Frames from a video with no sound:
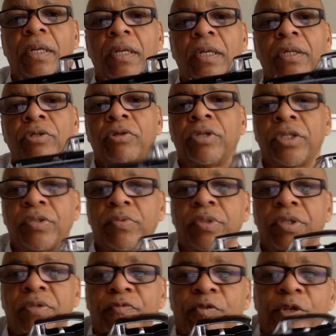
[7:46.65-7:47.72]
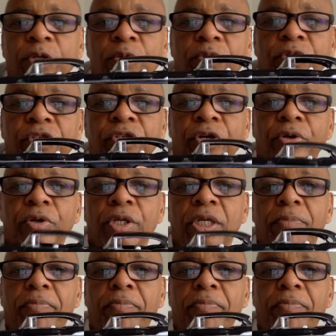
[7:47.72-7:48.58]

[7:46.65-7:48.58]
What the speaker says: So this was a real sturdy